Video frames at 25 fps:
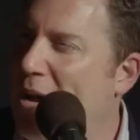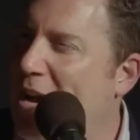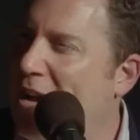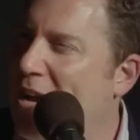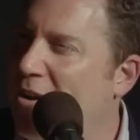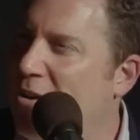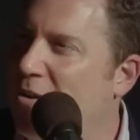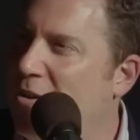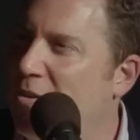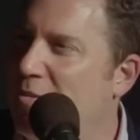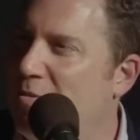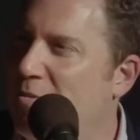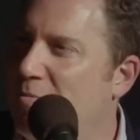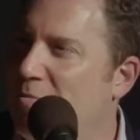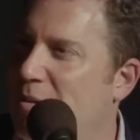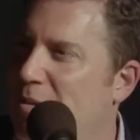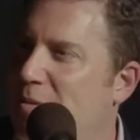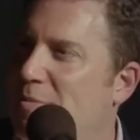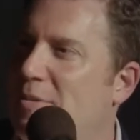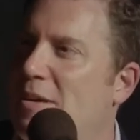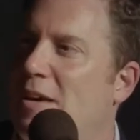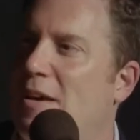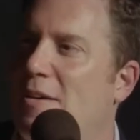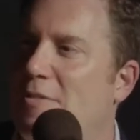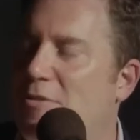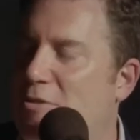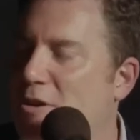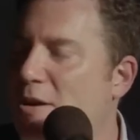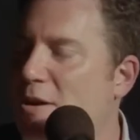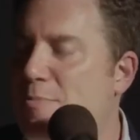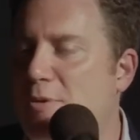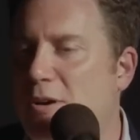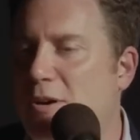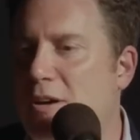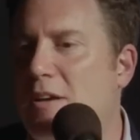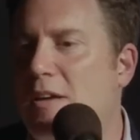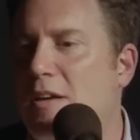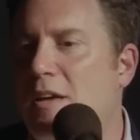Barry Meier. Yeah, yeah, great
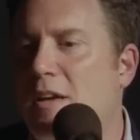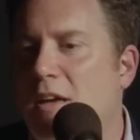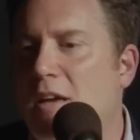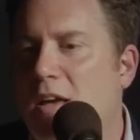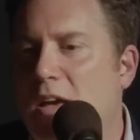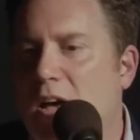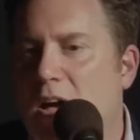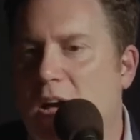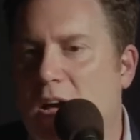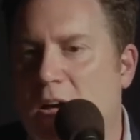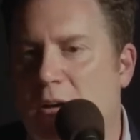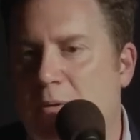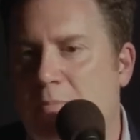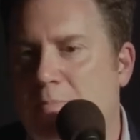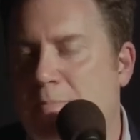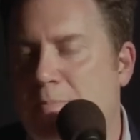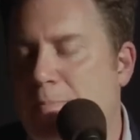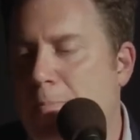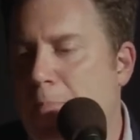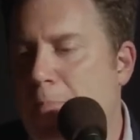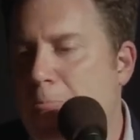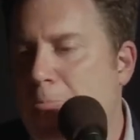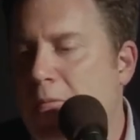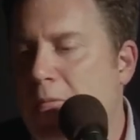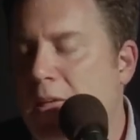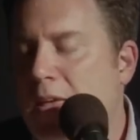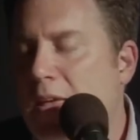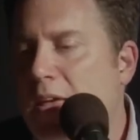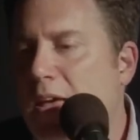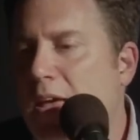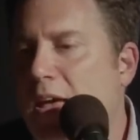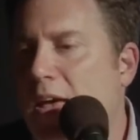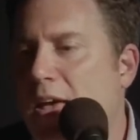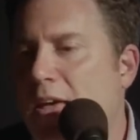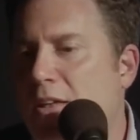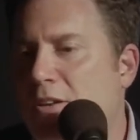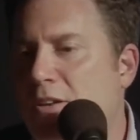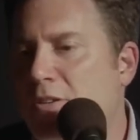mm-hmm. book. Um,
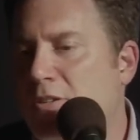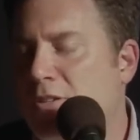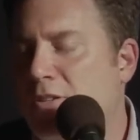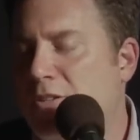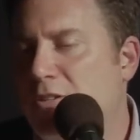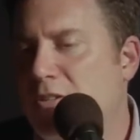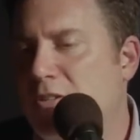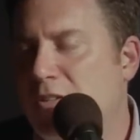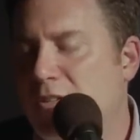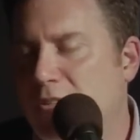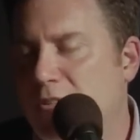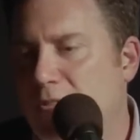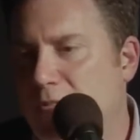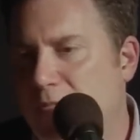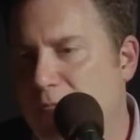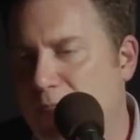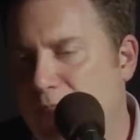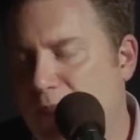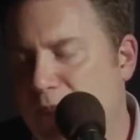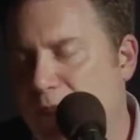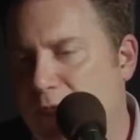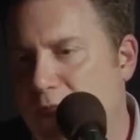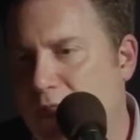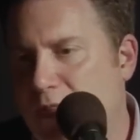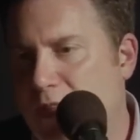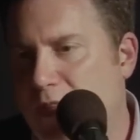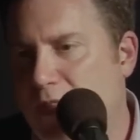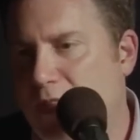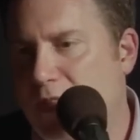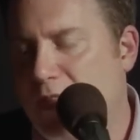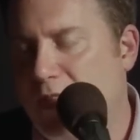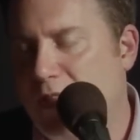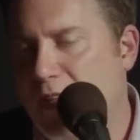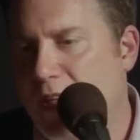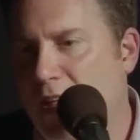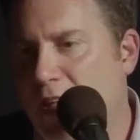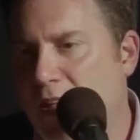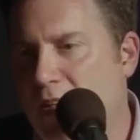and
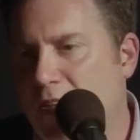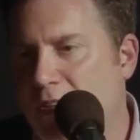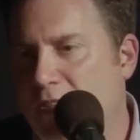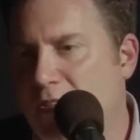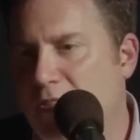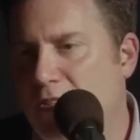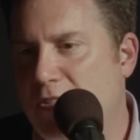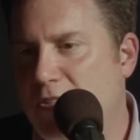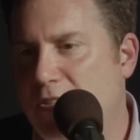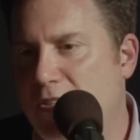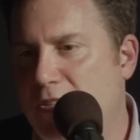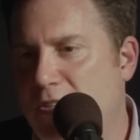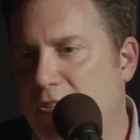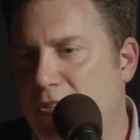and